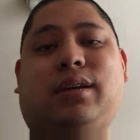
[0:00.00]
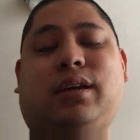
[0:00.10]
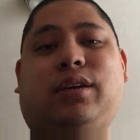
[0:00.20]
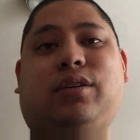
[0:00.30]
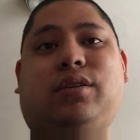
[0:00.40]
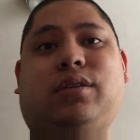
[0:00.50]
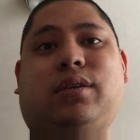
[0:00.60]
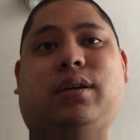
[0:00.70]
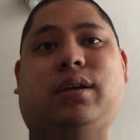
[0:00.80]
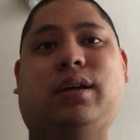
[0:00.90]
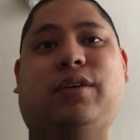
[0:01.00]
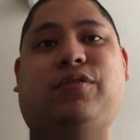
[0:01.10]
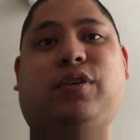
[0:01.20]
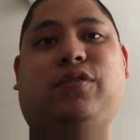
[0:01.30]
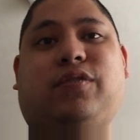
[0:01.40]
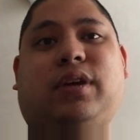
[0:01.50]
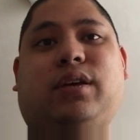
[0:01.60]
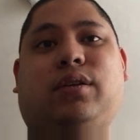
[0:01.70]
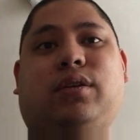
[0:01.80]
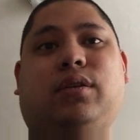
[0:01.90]
he's a few
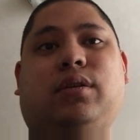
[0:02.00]
feet